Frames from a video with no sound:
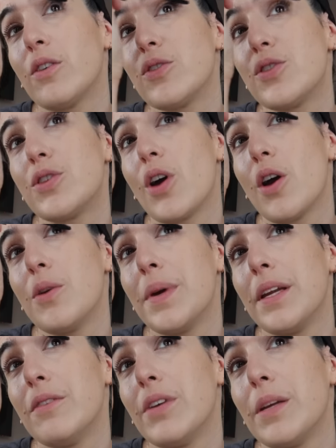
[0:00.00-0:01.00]
got so
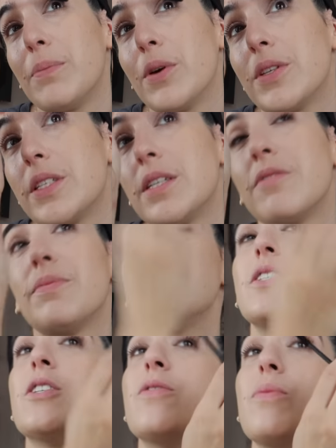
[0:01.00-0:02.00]
many really positive
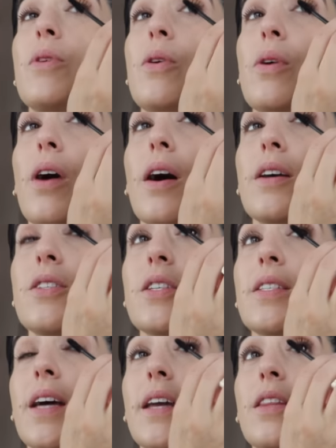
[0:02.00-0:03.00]
messages from you guys
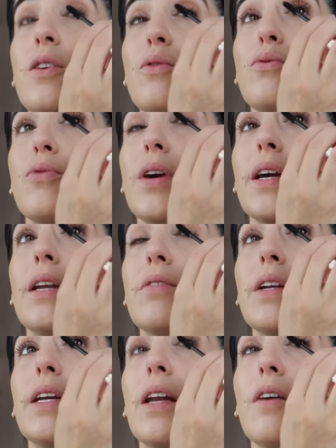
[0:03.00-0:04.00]
just saying that you really
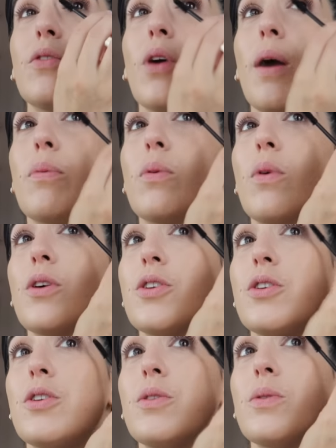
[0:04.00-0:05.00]
really love your apple watch
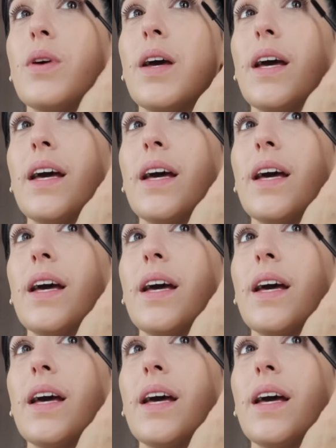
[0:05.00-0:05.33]
and you